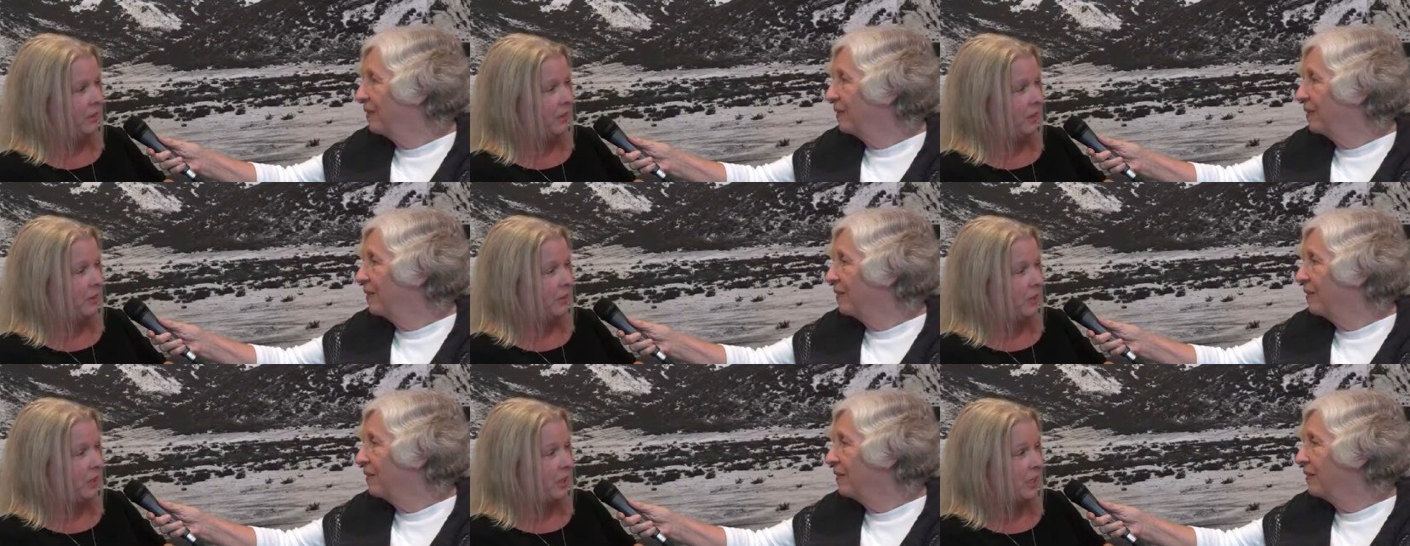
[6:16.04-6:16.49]

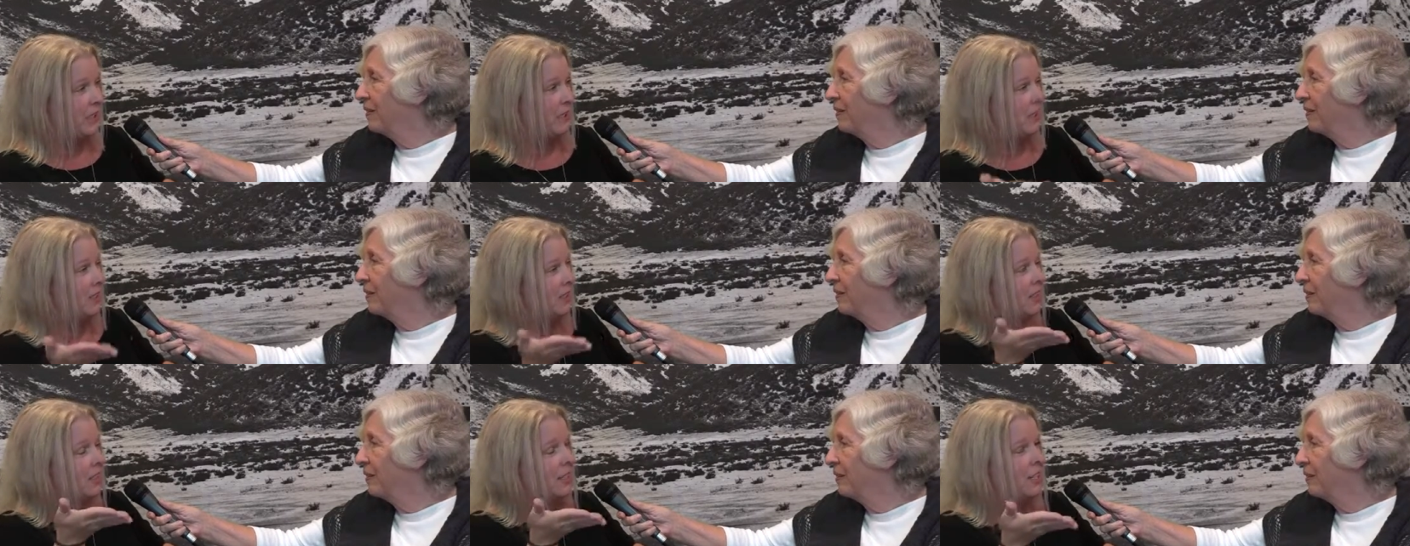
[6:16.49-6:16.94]
Speaker 1: refuges
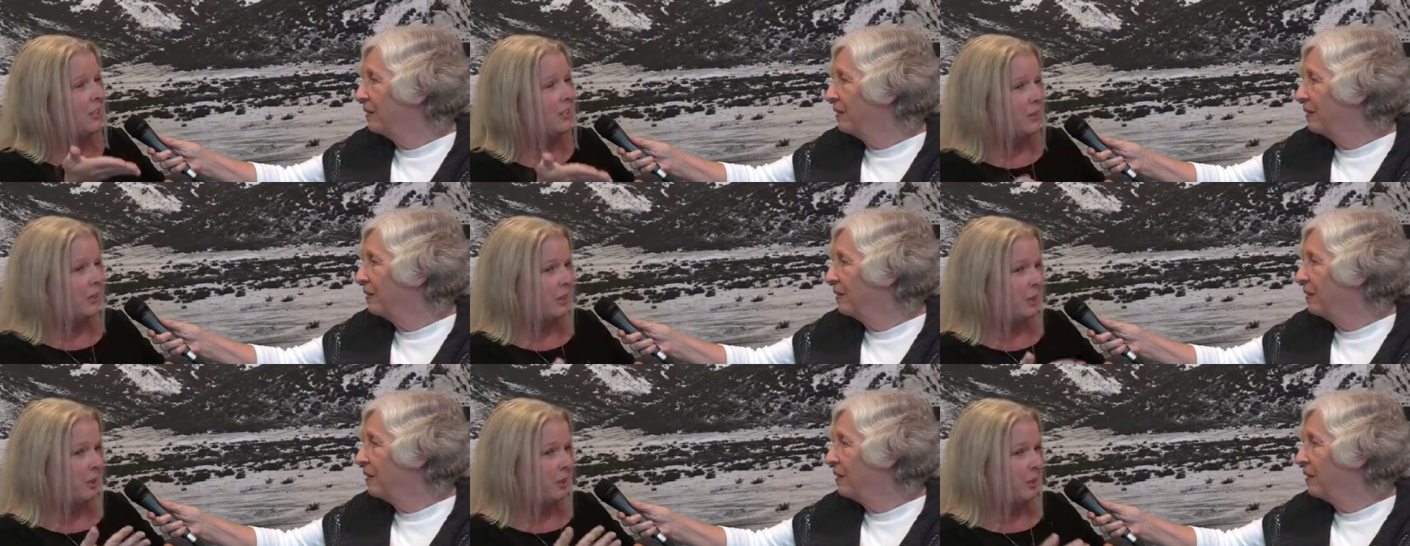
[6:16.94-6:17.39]

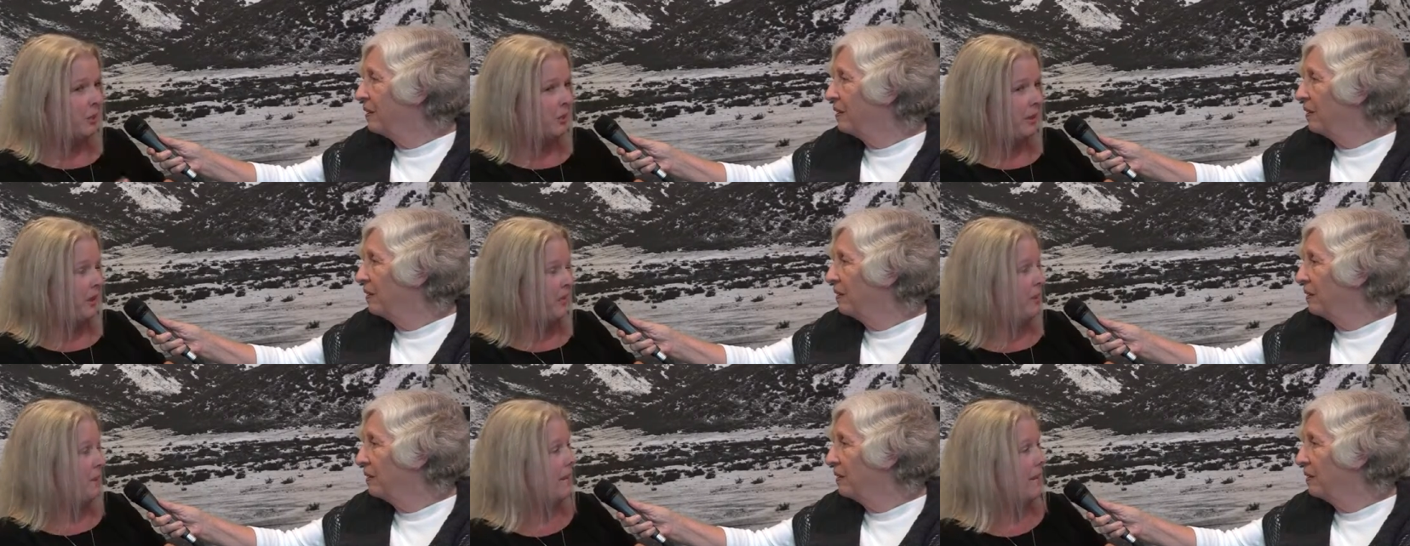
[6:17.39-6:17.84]
to
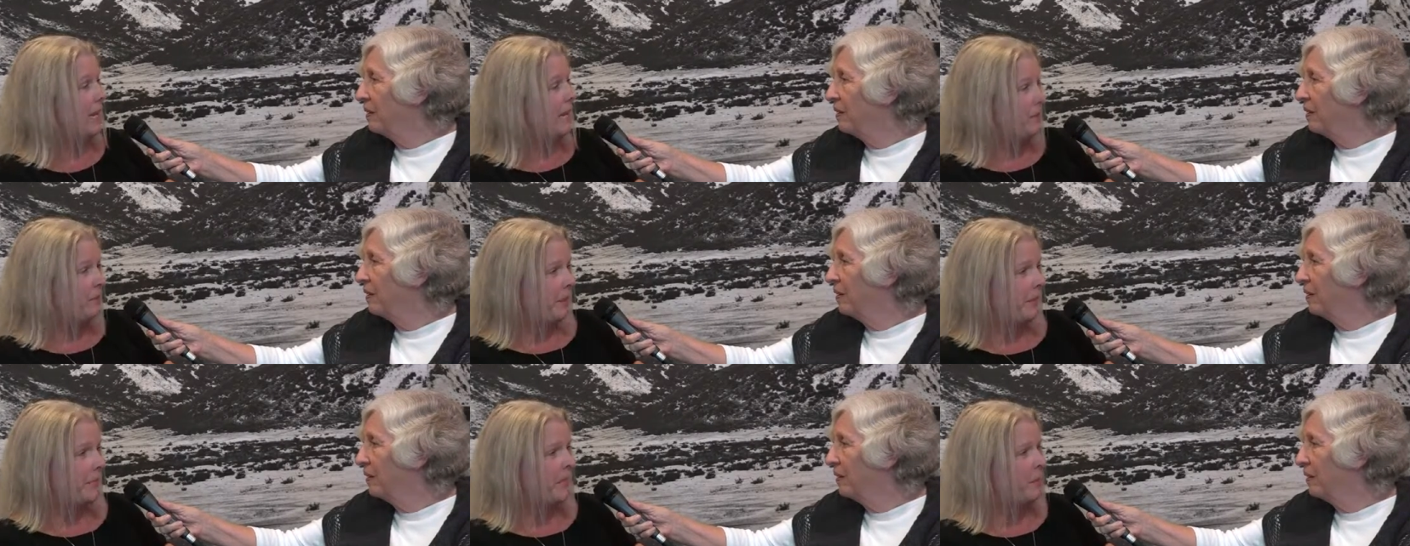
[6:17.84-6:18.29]
the main
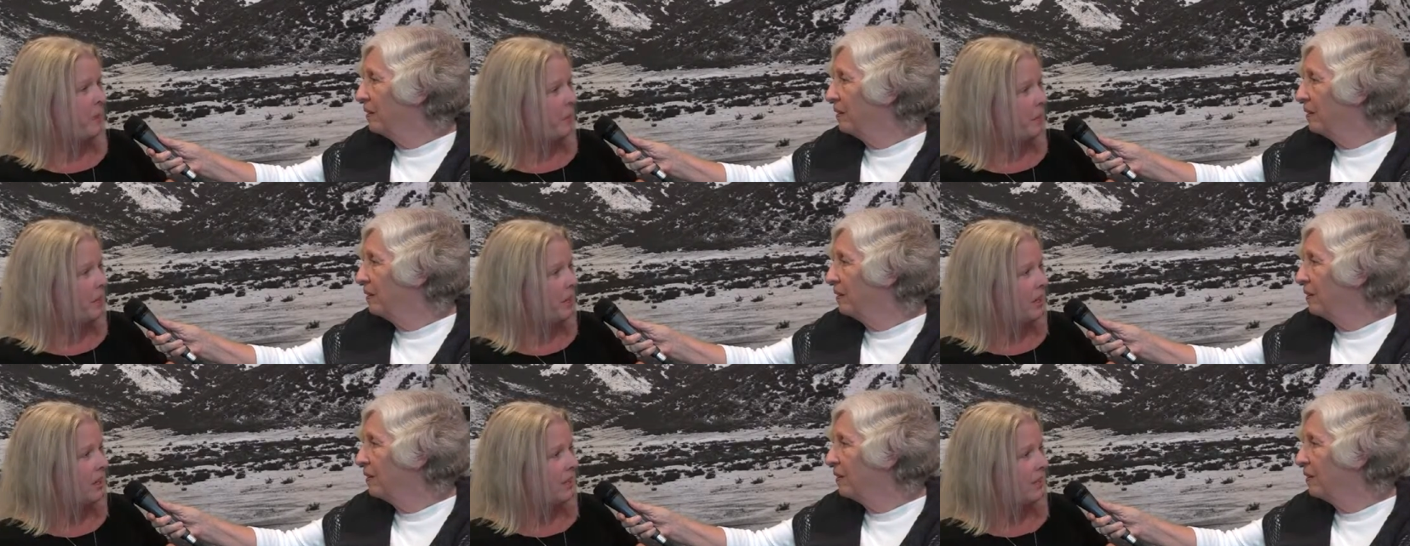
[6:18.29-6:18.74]
po
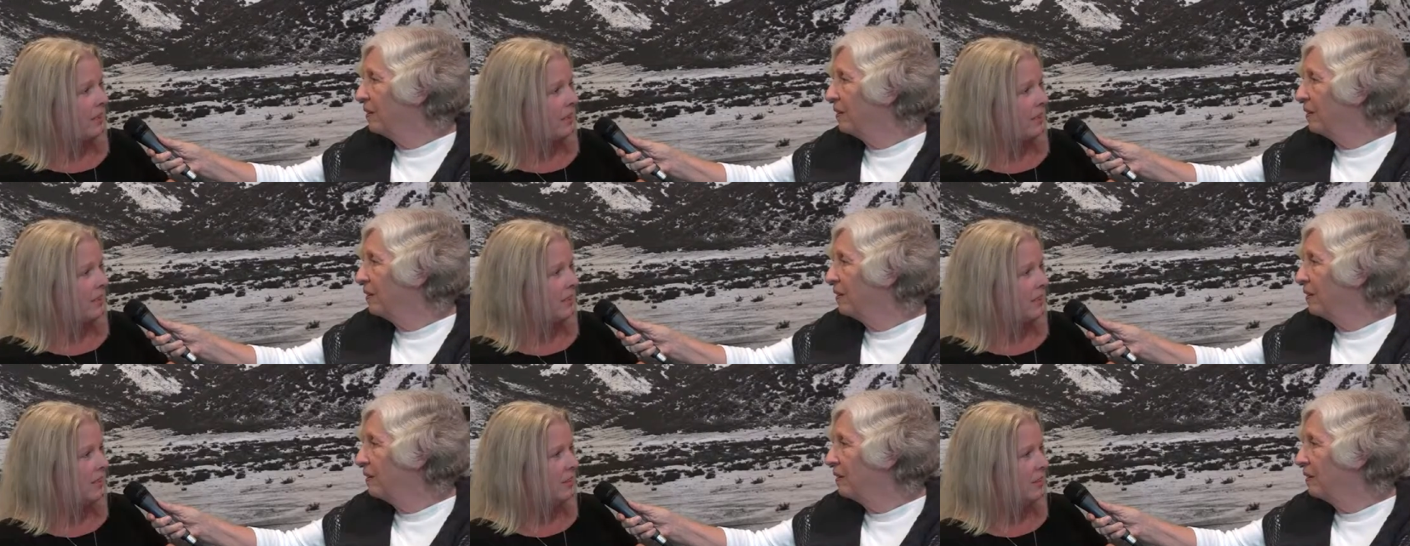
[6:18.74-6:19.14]
box